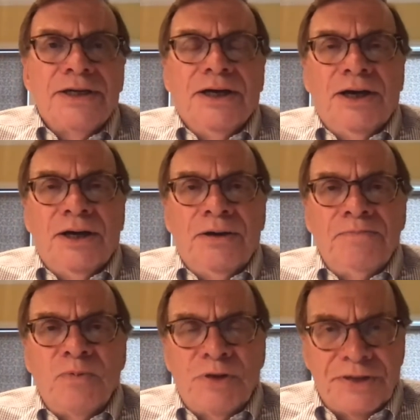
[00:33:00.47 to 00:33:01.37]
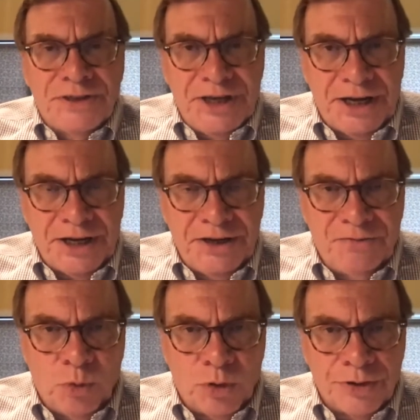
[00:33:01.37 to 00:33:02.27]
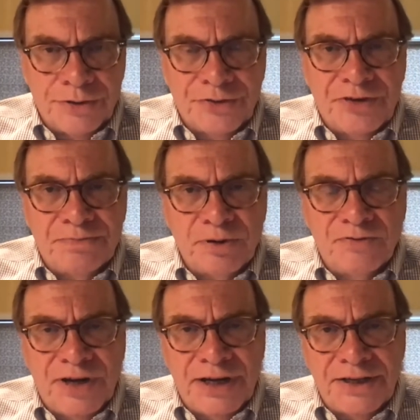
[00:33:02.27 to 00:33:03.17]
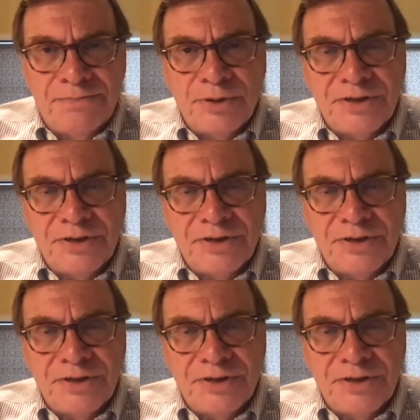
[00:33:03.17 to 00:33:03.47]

with executive orders that provided